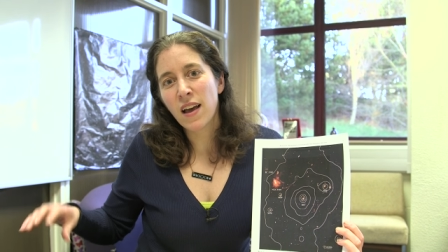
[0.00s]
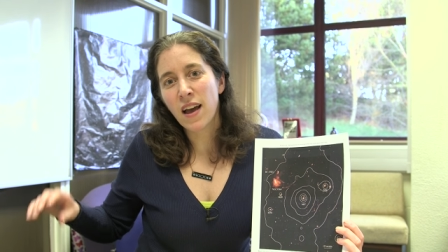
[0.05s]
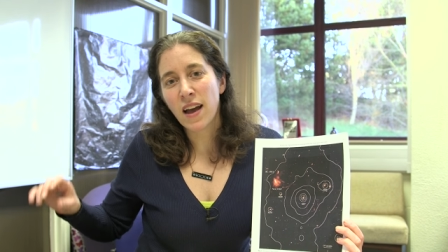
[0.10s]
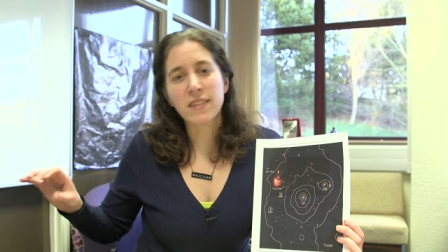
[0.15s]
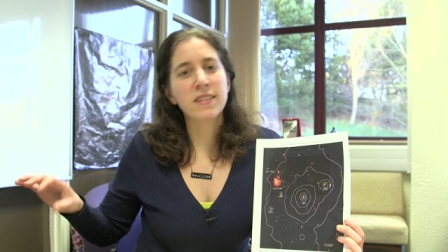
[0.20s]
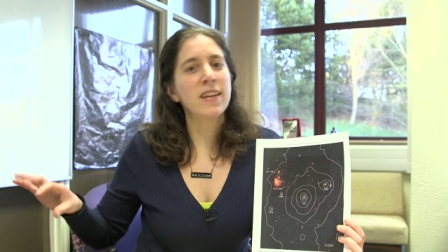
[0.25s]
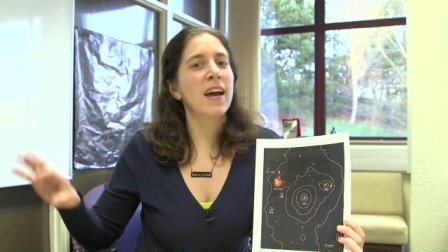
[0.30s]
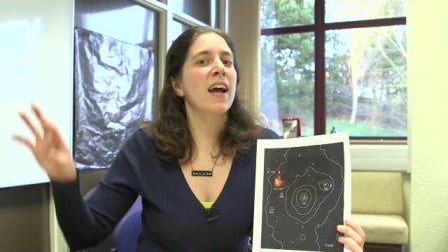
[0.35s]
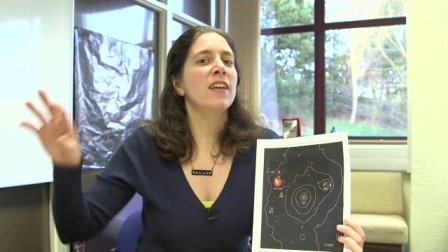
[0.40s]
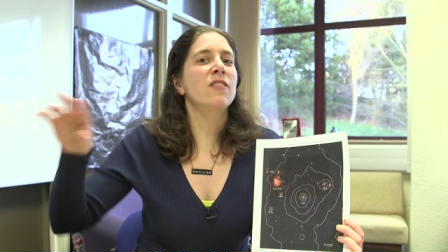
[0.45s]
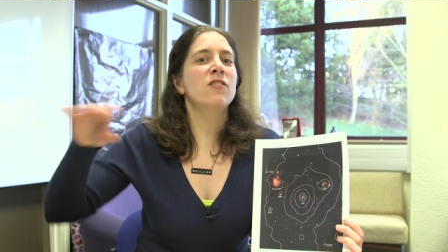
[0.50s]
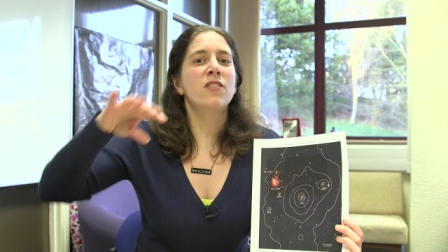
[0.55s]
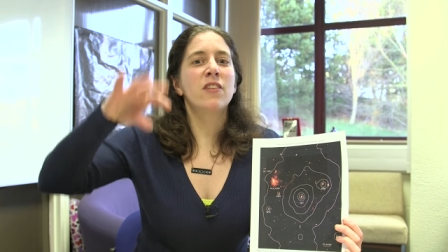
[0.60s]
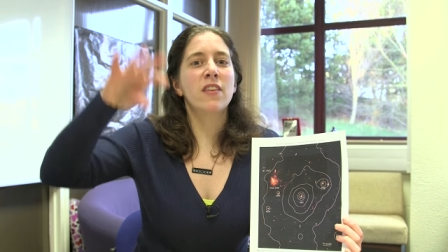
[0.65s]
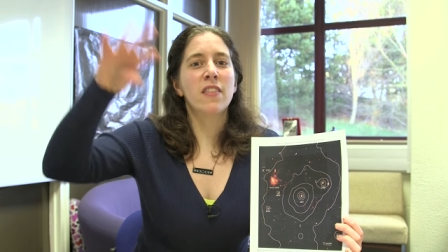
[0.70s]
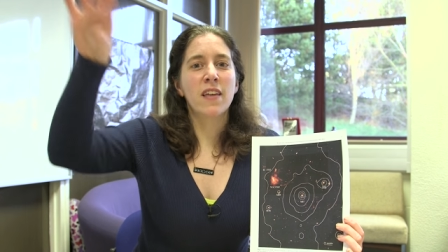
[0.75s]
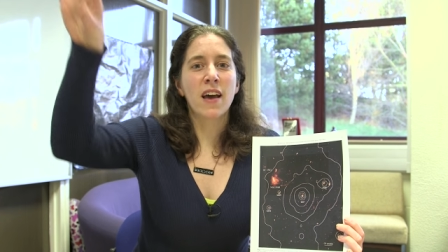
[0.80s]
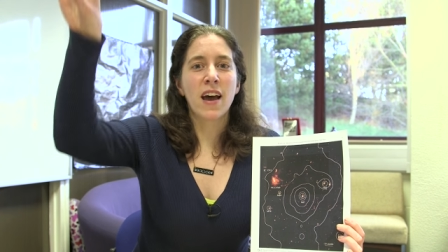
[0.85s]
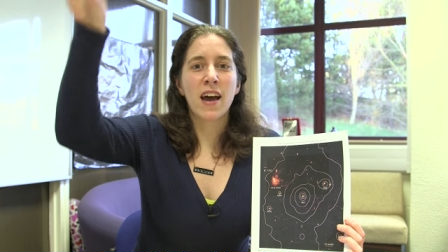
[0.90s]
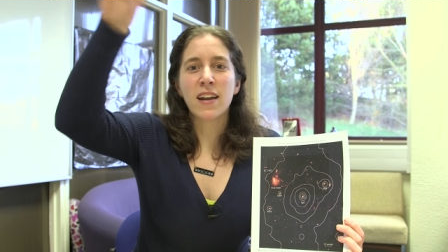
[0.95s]
Attached
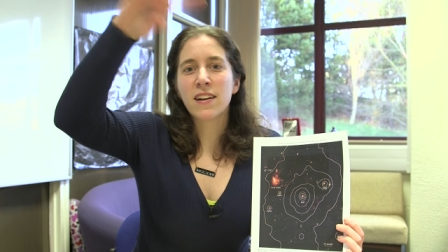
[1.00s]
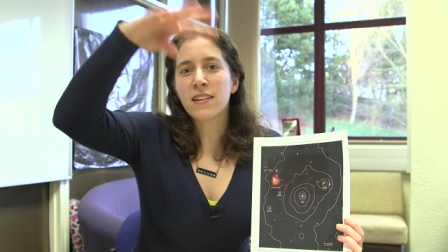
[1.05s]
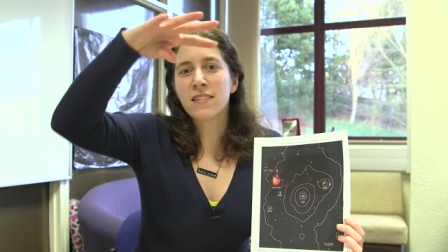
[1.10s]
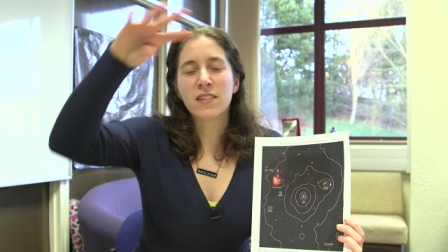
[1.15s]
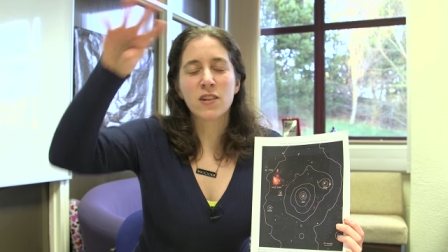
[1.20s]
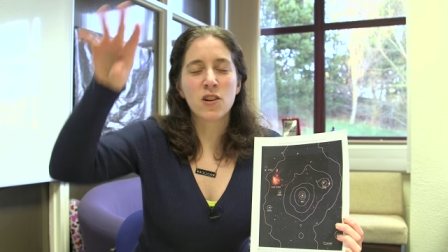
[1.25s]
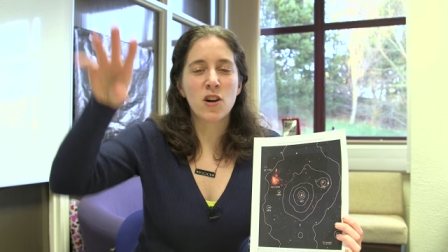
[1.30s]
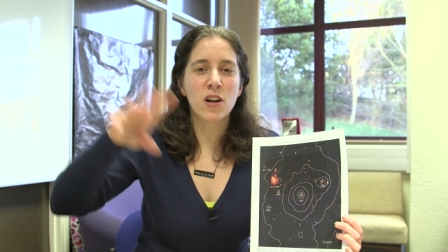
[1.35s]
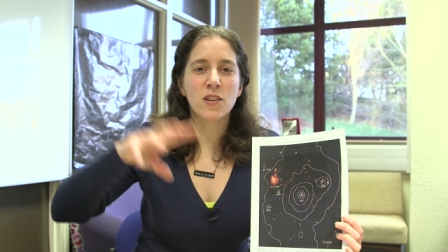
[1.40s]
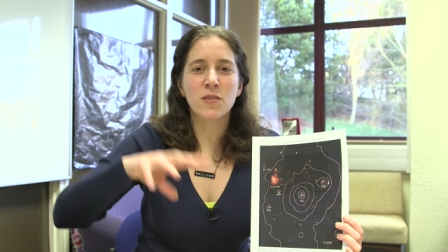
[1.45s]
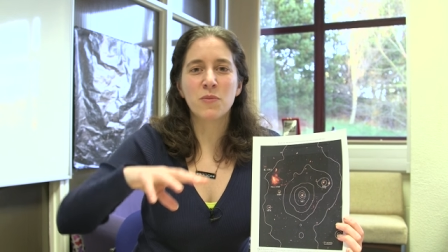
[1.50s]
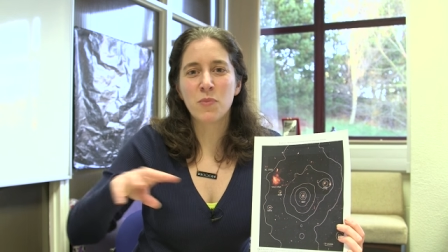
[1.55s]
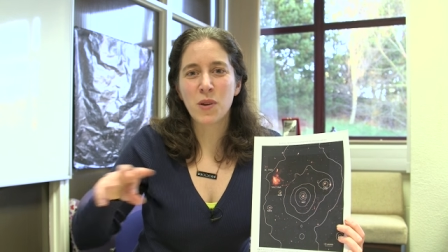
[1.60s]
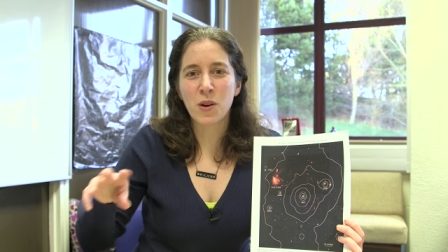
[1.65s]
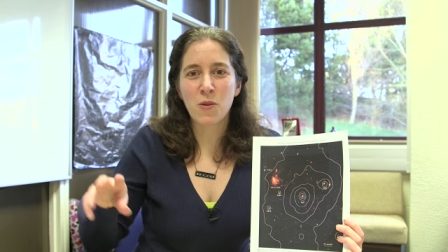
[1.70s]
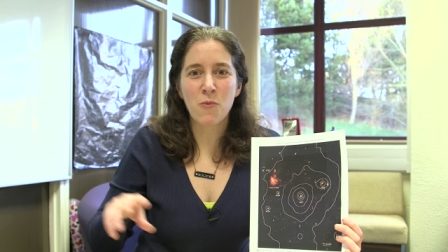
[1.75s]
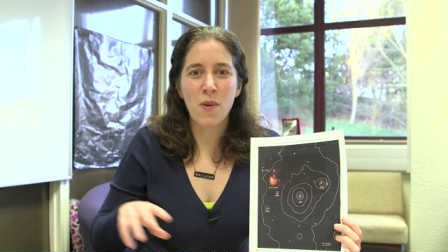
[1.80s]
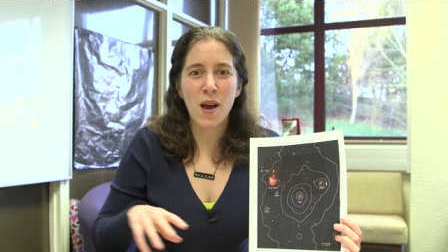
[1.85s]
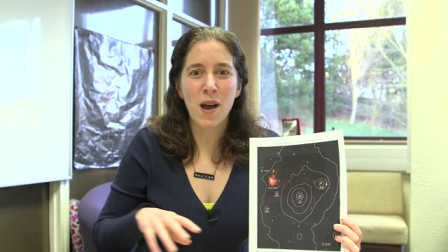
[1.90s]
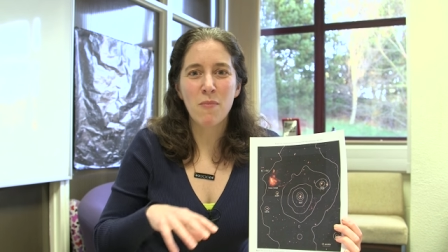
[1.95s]
to that is a
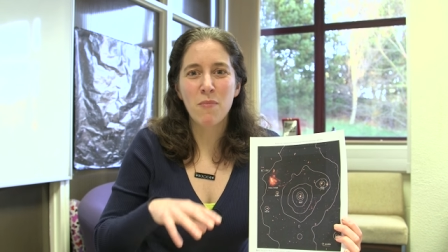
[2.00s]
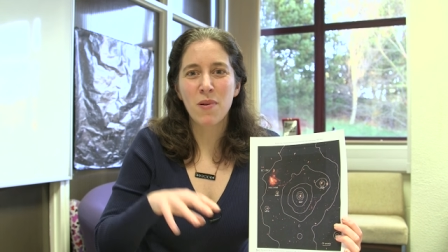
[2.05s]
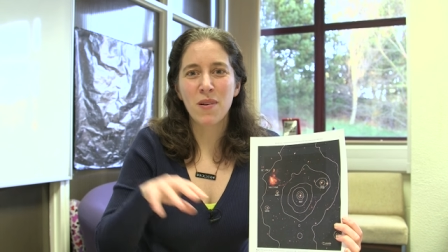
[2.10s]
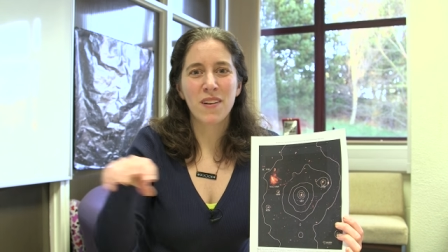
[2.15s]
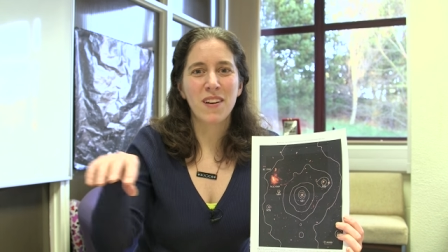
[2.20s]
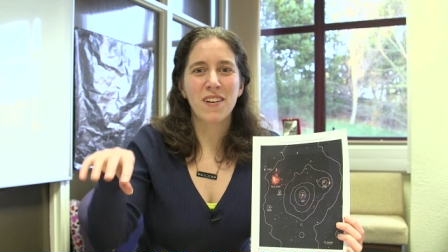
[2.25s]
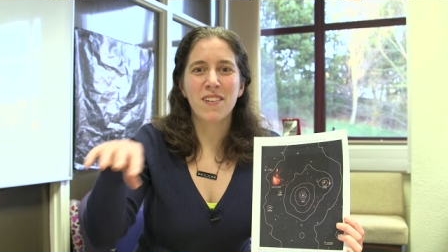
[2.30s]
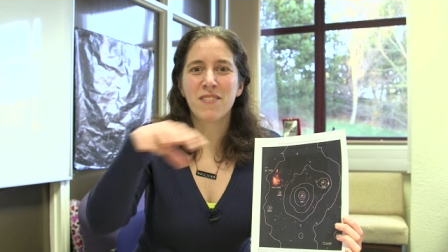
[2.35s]
cosmic web